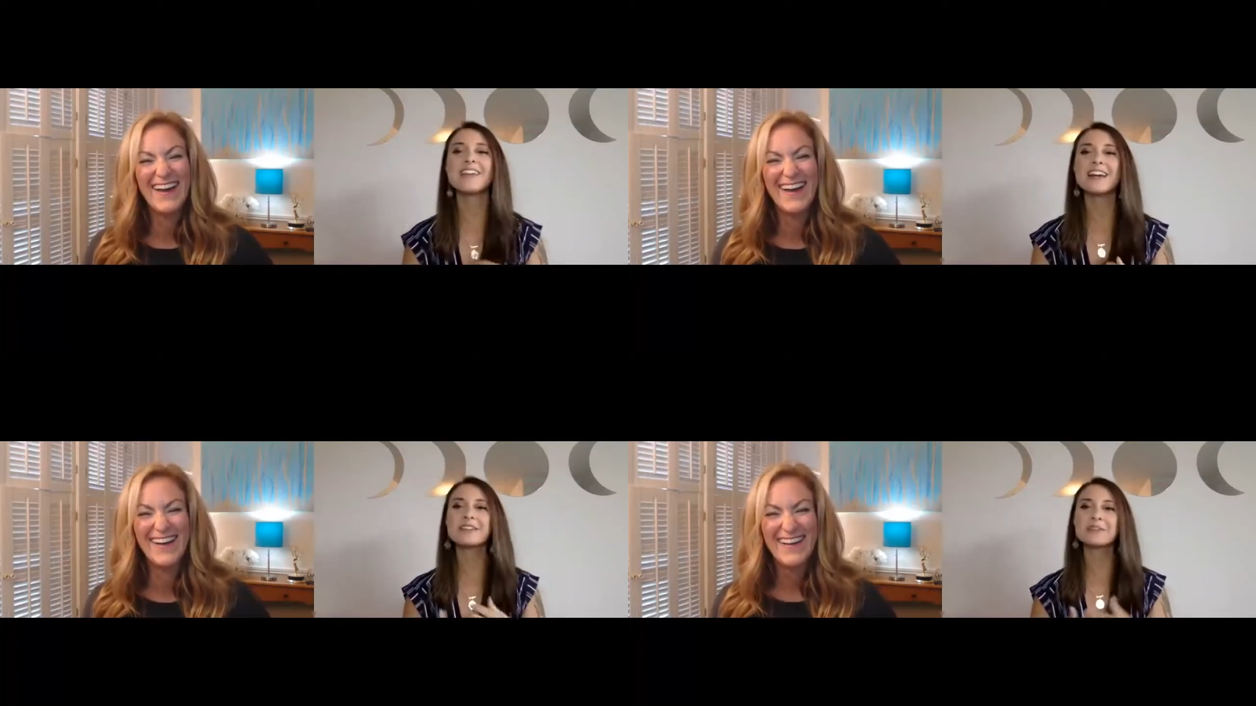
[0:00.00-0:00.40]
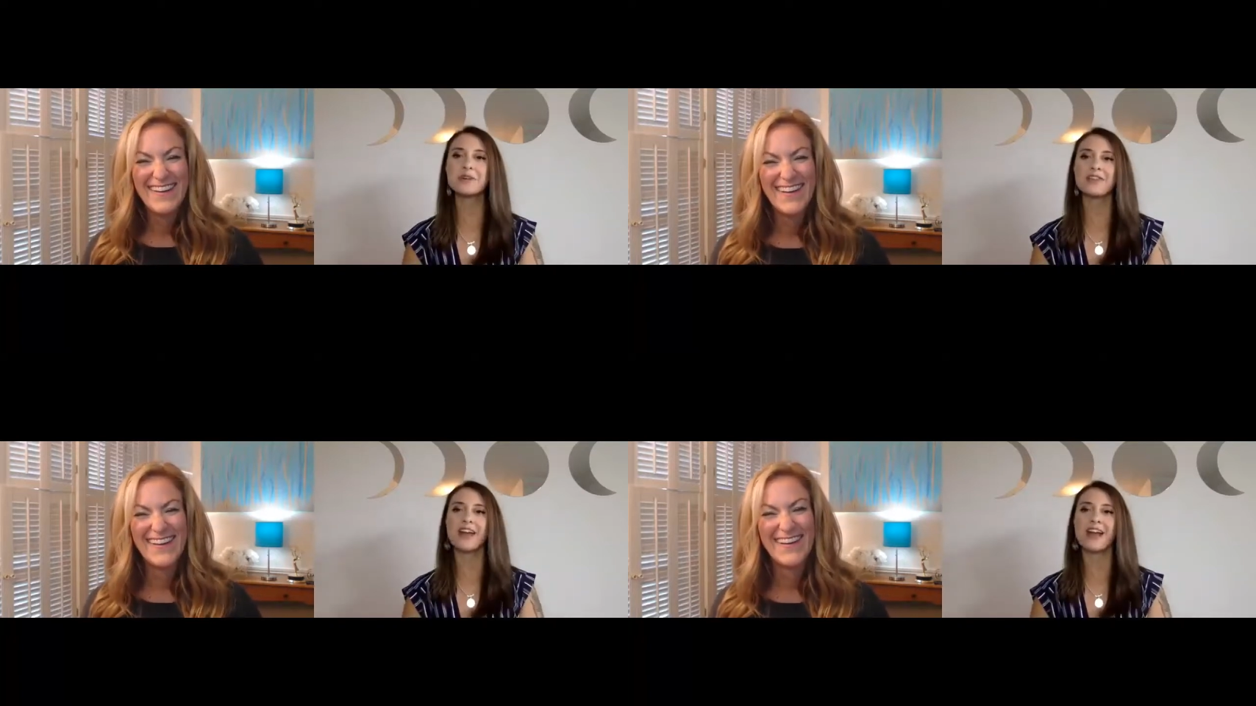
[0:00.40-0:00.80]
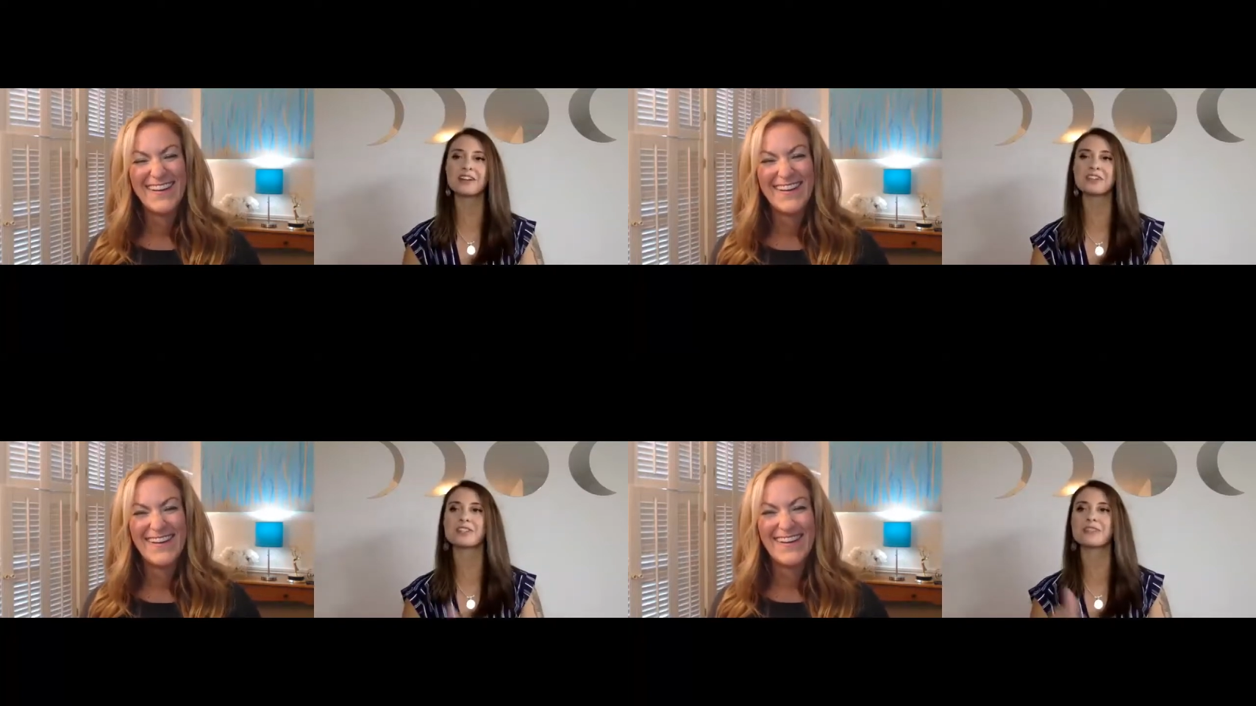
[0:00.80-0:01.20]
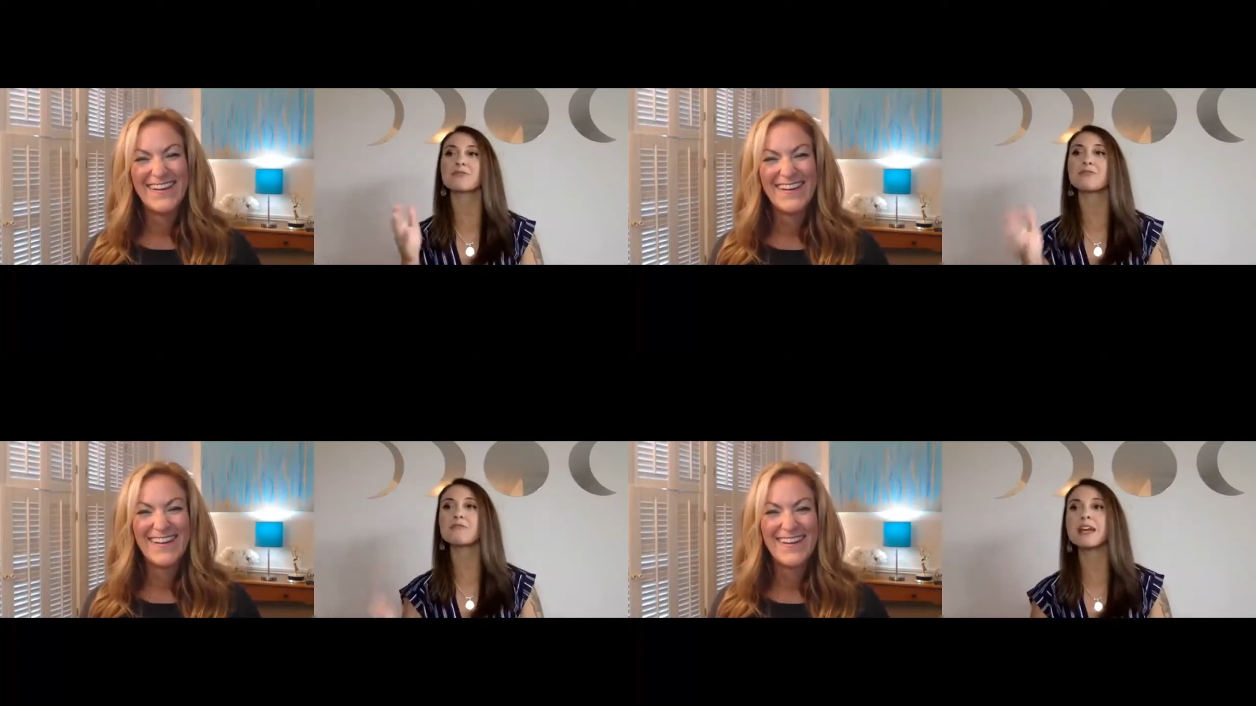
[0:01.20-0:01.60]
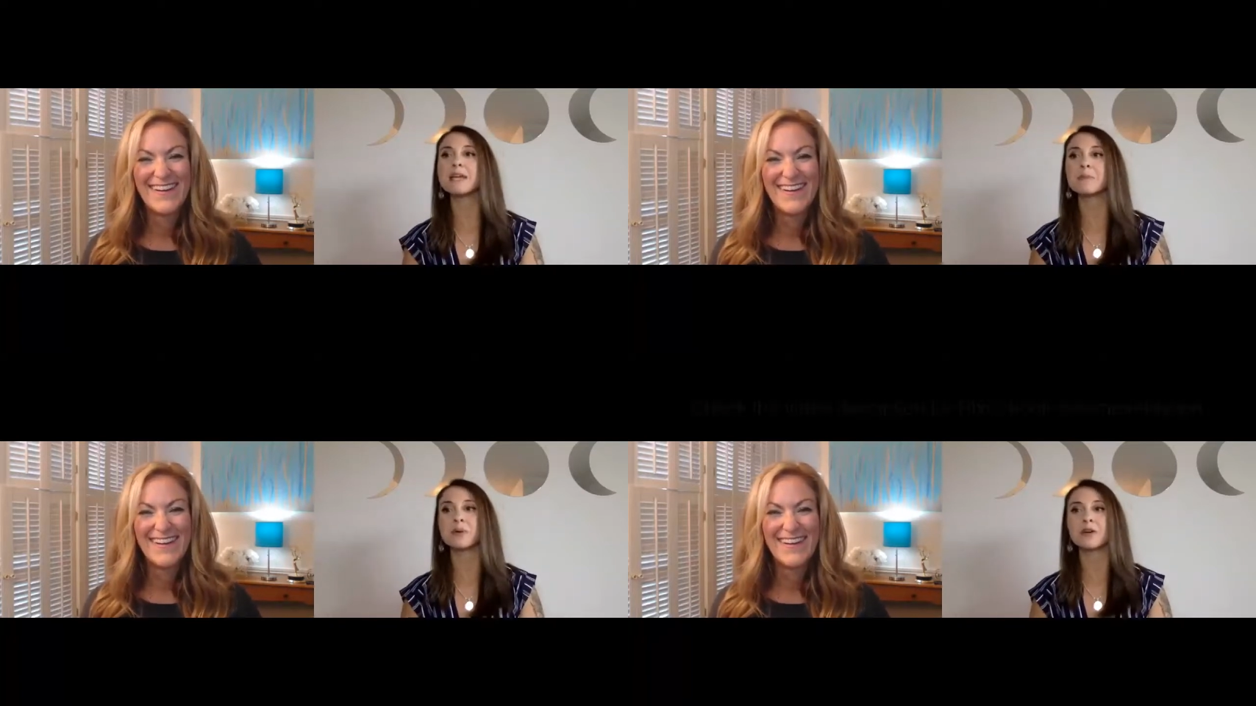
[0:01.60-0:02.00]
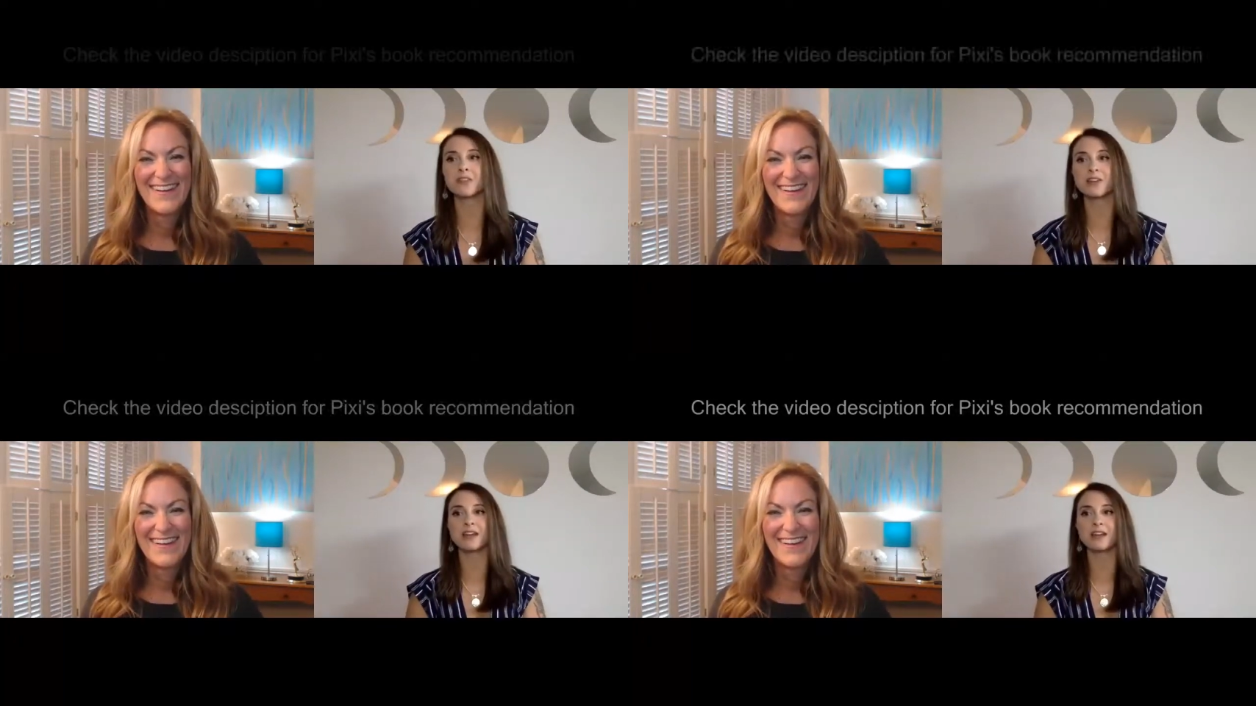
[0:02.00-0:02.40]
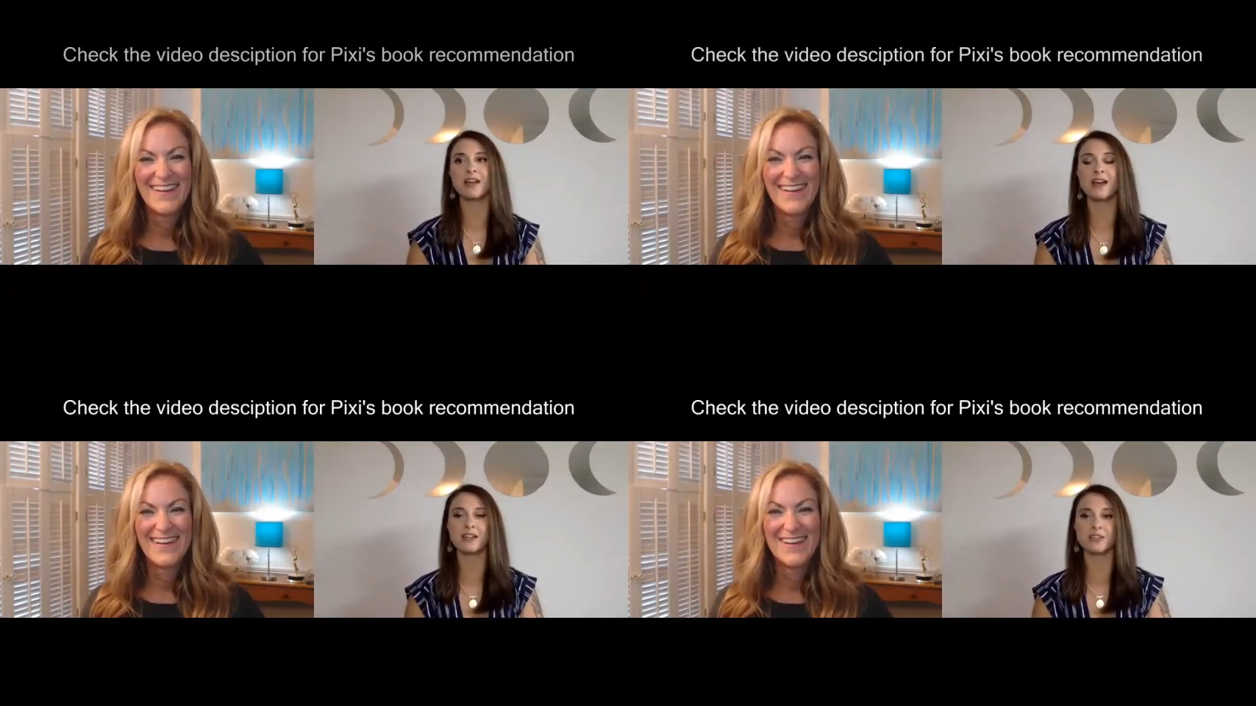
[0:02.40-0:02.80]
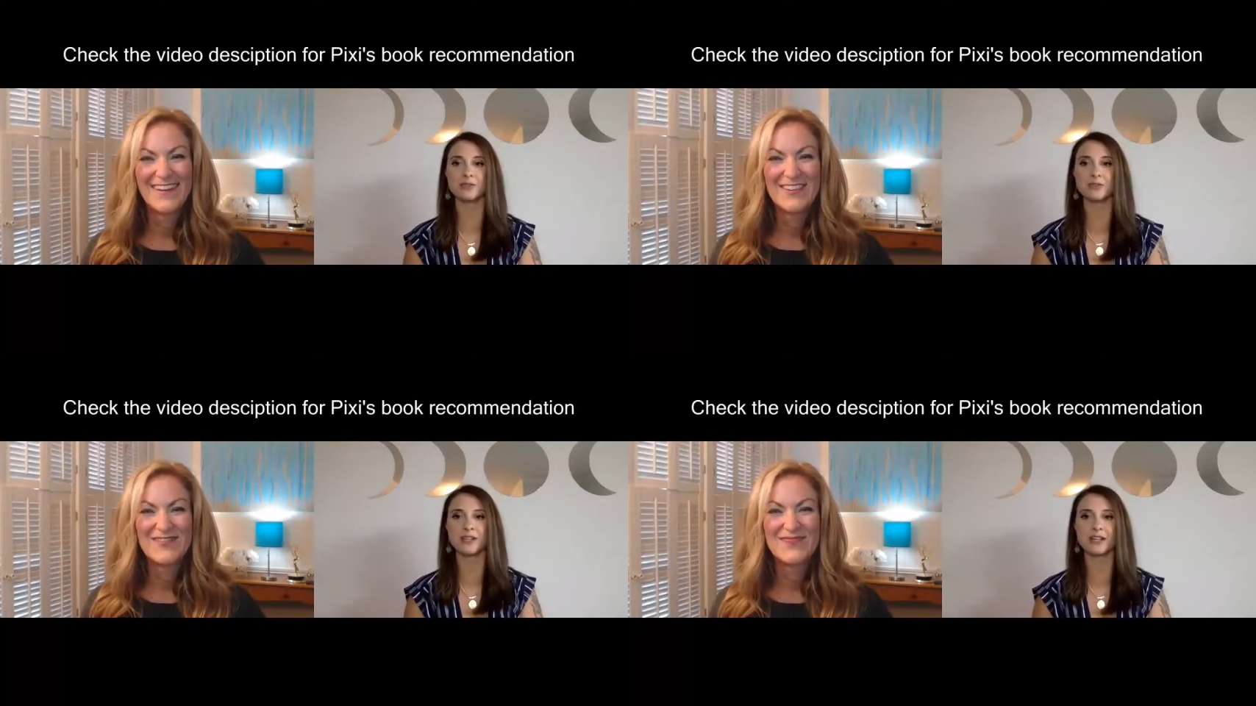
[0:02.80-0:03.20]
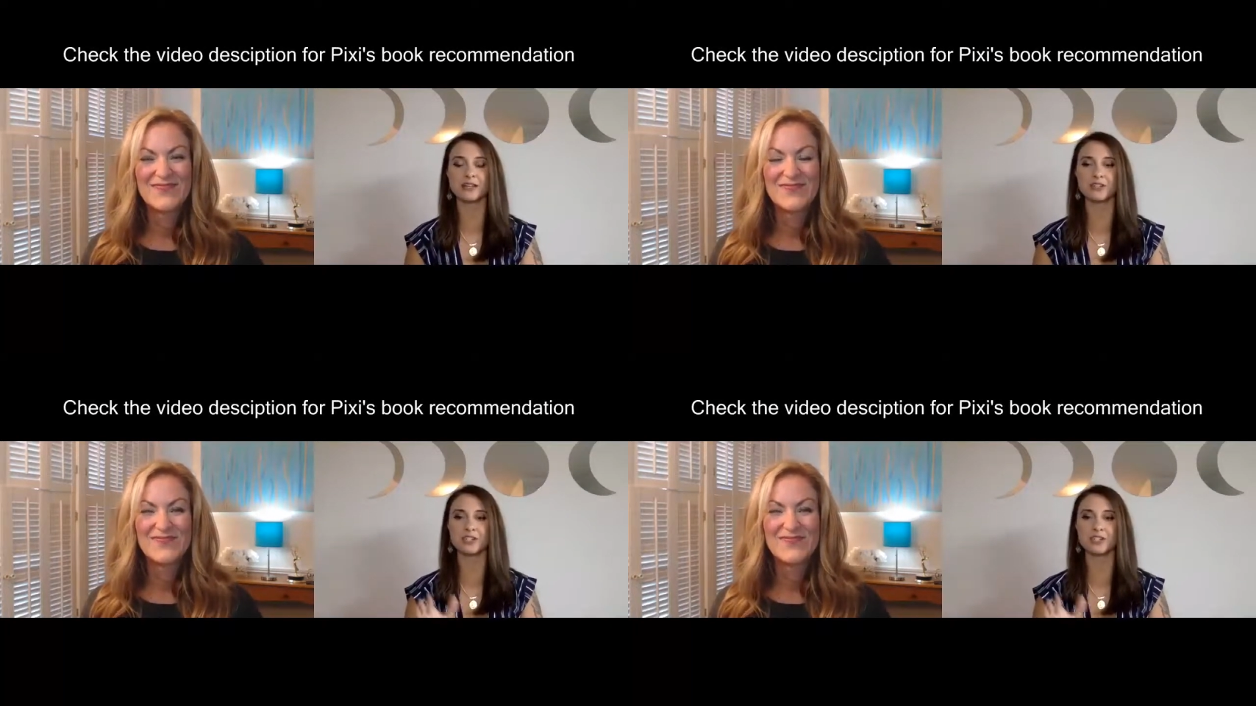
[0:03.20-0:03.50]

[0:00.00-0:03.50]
Speaker 1: the next one that actually there's a great book that i use and i can